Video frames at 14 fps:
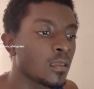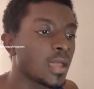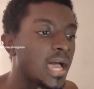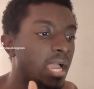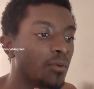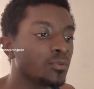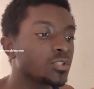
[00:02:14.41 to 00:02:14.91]

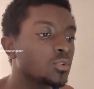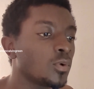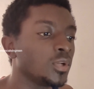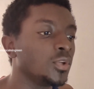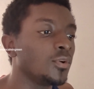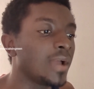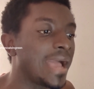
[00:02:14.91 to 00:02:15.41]
I was the
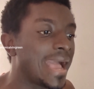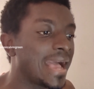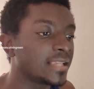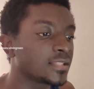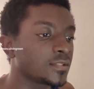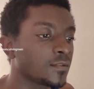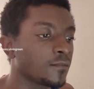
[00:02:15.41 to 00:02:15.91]
one who
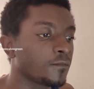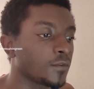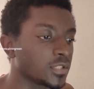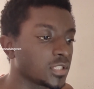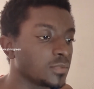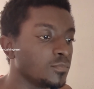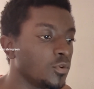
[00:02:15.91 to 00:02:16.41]
asked for
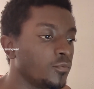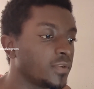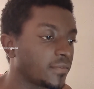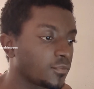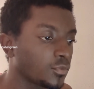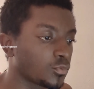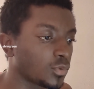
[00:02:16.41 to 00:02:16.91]
us to move in
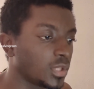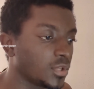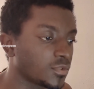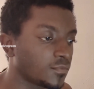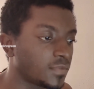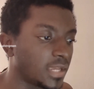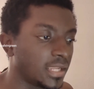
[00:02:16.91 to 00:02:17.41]
after 3
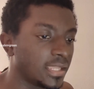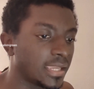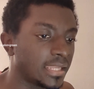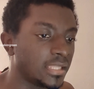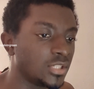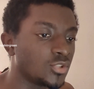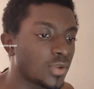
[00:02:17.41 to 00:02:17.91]
years of dating,
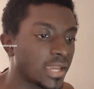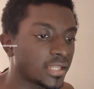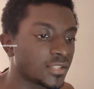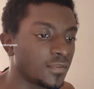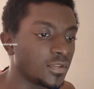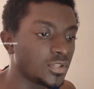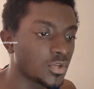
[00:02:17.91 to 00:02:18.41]
and he dragged
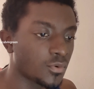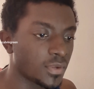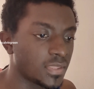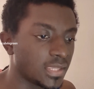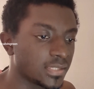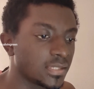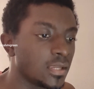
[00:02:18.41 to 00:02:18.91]
his feet during
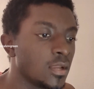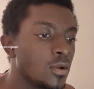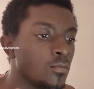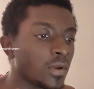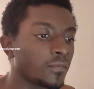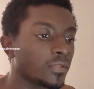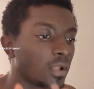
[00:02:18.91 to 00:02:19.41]
this.
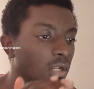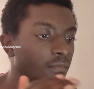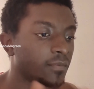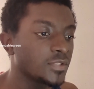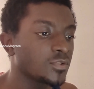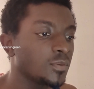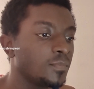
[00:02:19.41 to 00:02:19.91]
We have a lot of
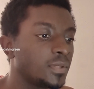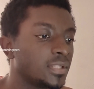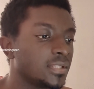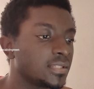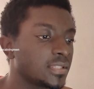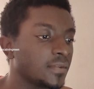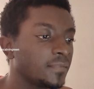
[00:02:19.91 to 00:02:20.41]
history, but it
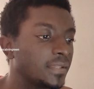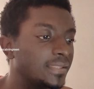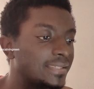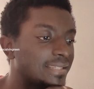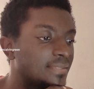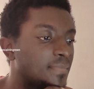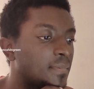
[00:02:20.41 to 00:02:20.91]
is stuff like this
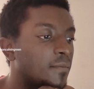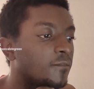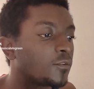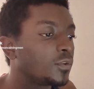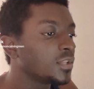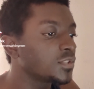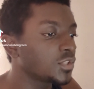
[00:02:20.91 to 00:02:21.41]
that has made me
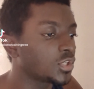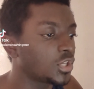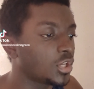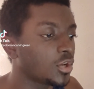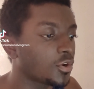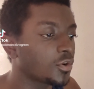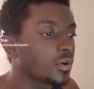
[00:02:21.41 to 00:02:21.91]
feel
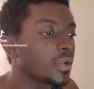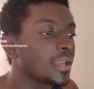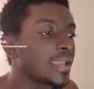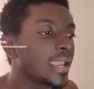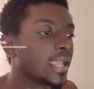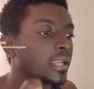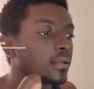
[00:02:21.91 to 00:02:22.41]
insecure
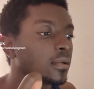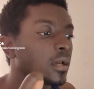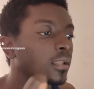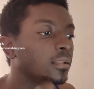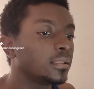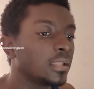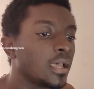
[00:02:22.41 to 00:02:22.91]
and
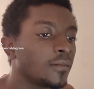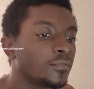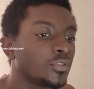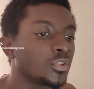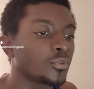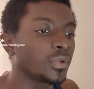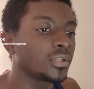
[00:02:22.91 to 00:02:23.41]

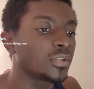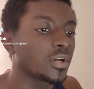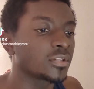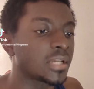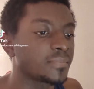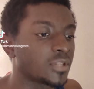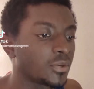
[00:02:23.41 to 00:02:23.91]
unloved during dark
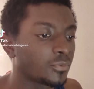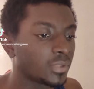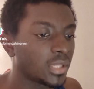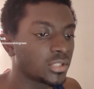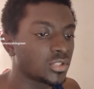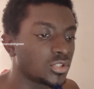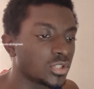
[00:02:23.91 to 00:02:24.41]
times in our
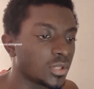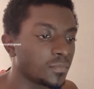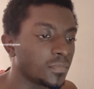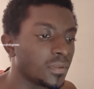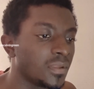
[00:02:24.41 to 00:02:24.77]
relationship.